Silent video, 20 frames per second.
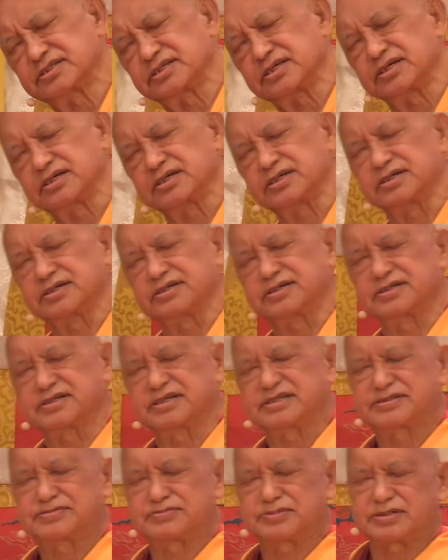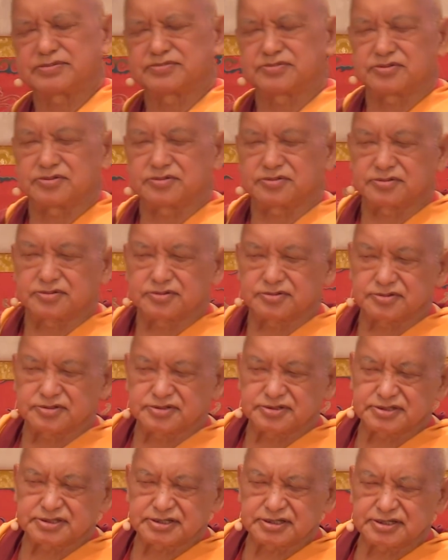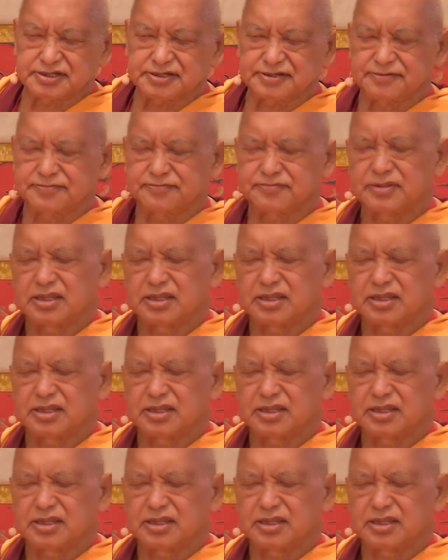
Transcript: rich people, you see,